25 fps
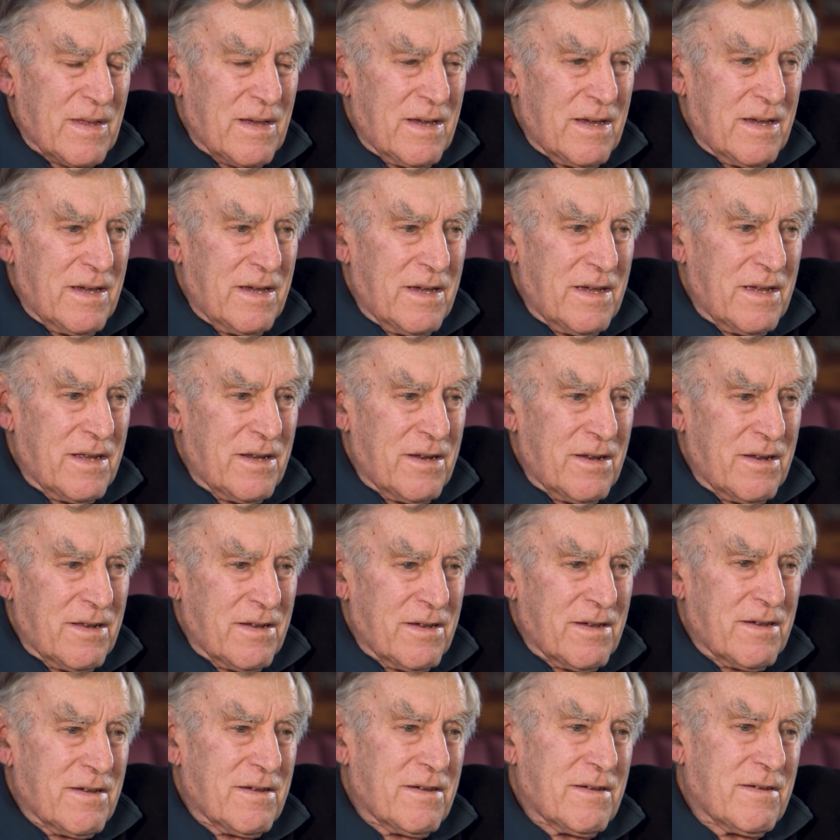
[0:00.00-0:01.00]
and uh,
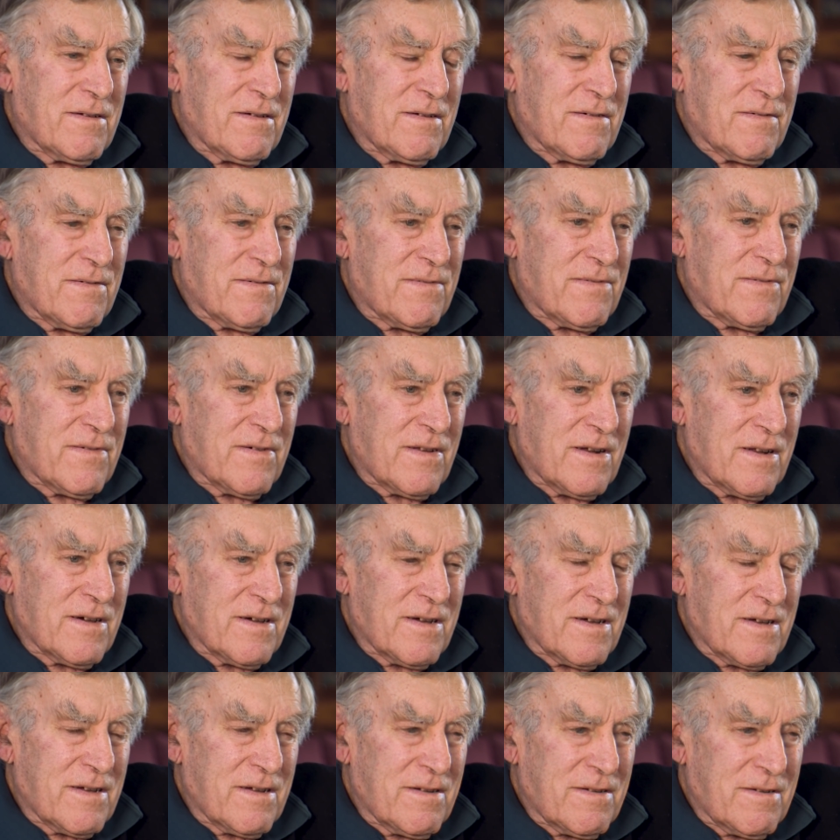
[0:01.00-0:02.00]
fella
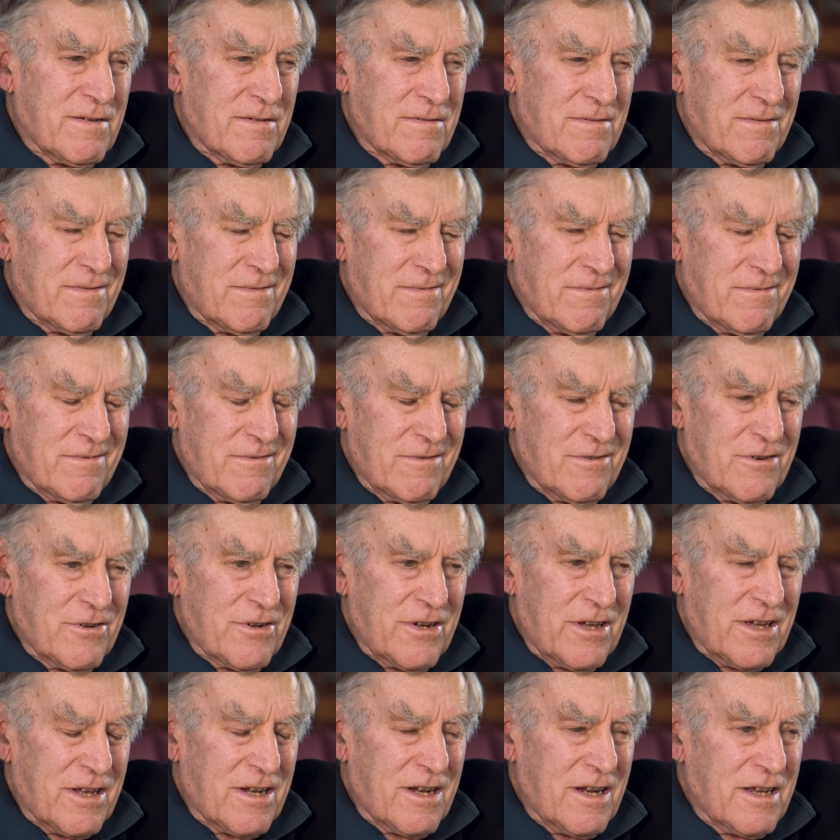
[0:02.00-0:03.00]

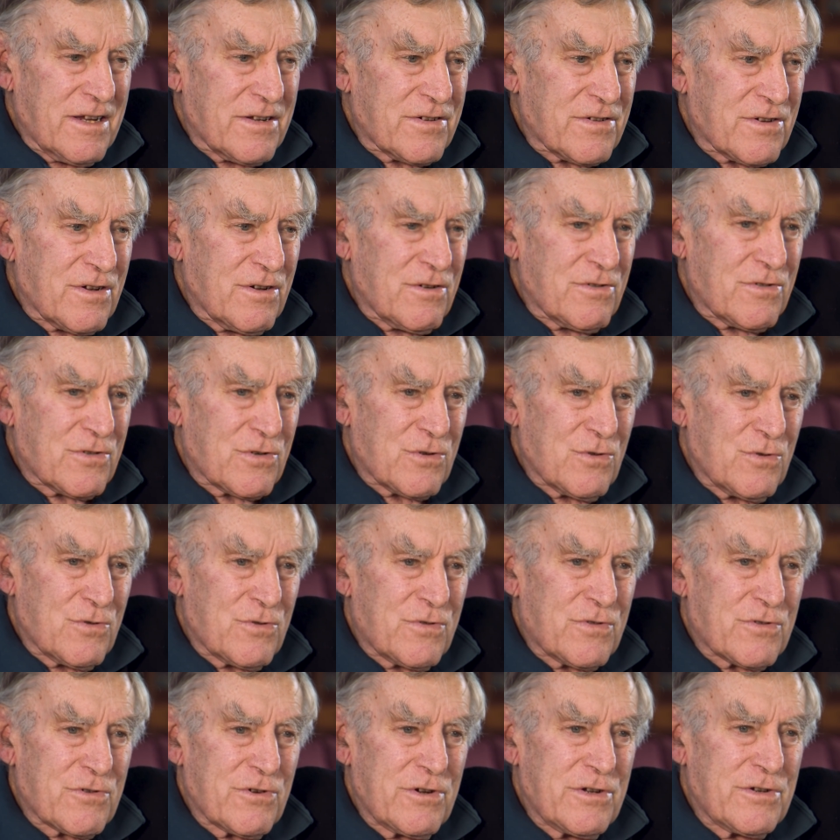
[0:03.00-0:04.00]
Ronnie Glasgow
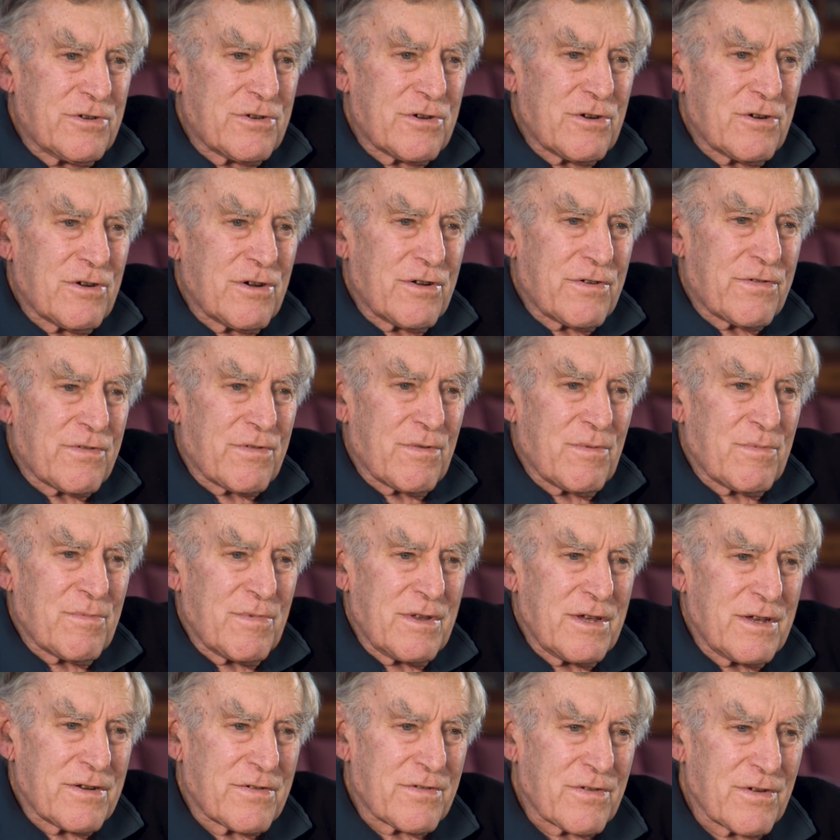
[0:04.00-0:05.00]
scored three tries from
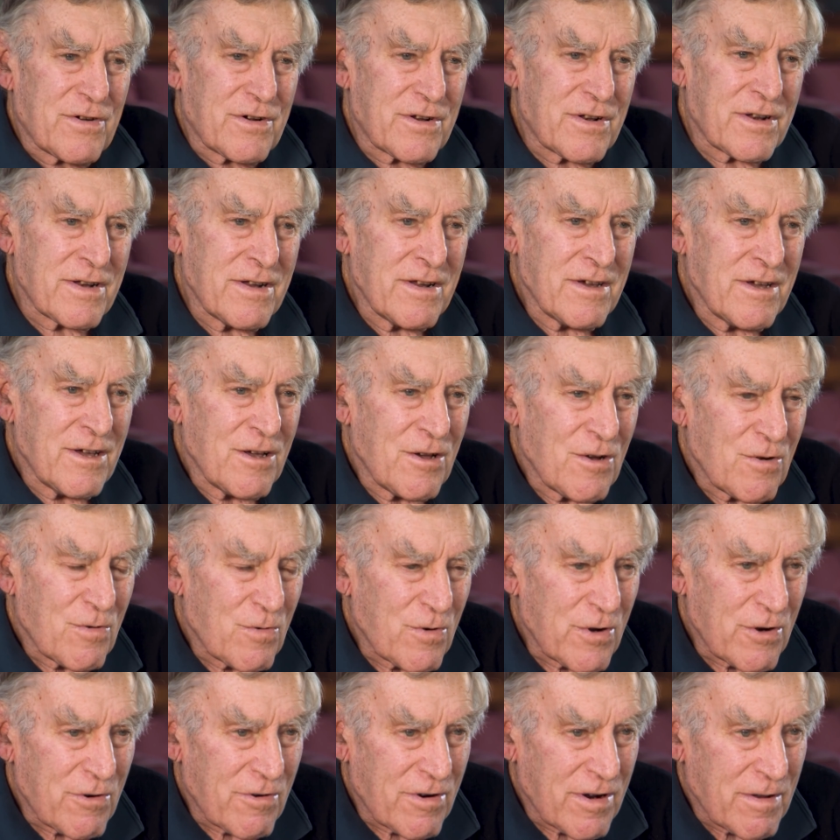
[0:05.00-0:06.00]
their side.
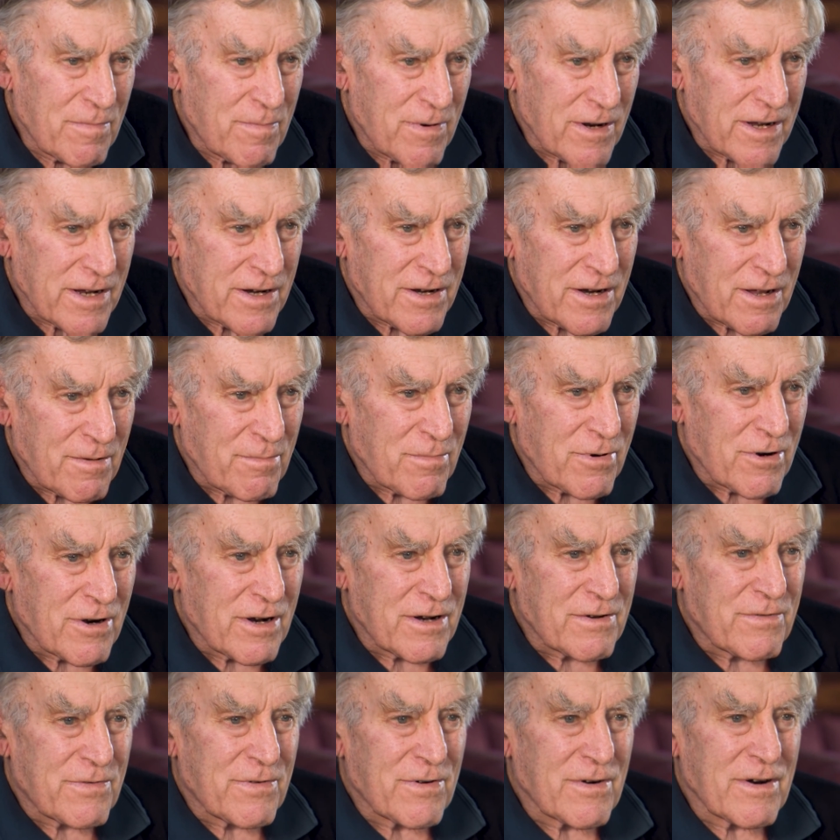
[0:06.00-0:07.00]
Whineray played number
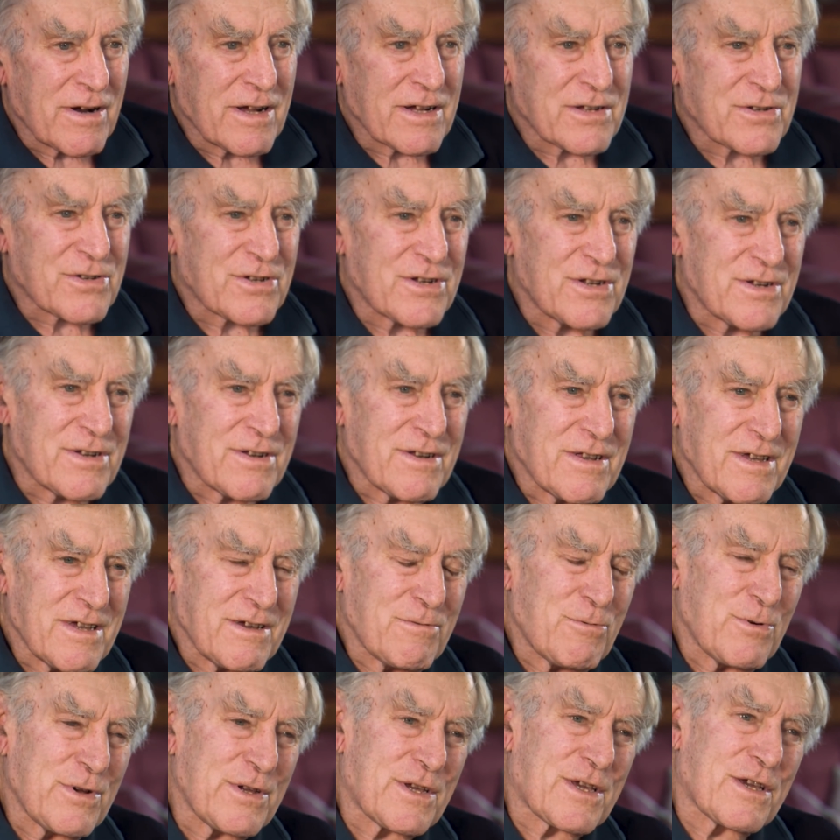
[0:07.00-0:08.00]
eight for us, and
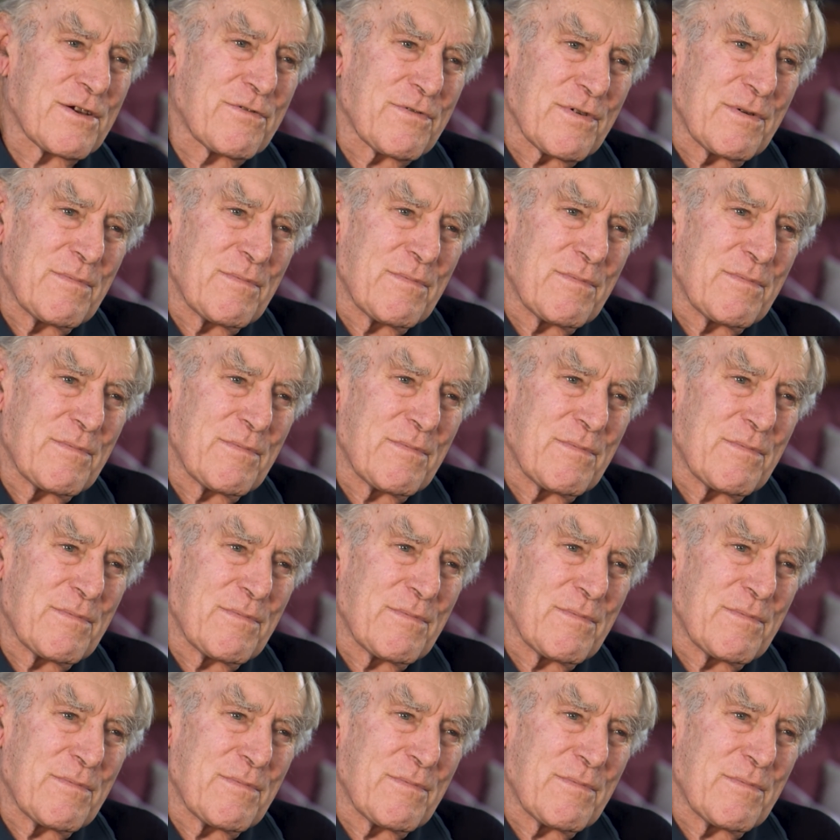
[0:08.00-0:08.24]
we gave